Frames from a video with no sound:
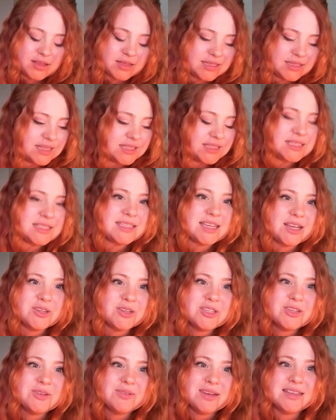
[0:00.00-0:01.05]
Does it sound
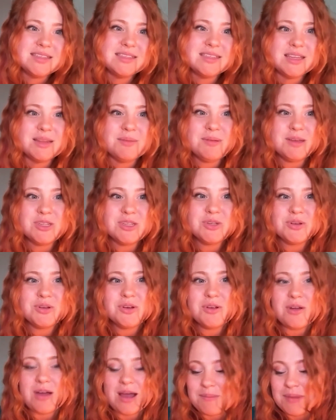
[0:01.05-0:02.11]
too easy to be true?
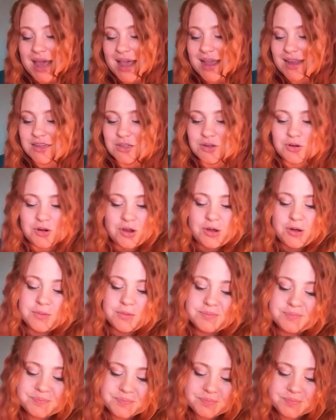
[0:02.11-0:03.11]
I don't know.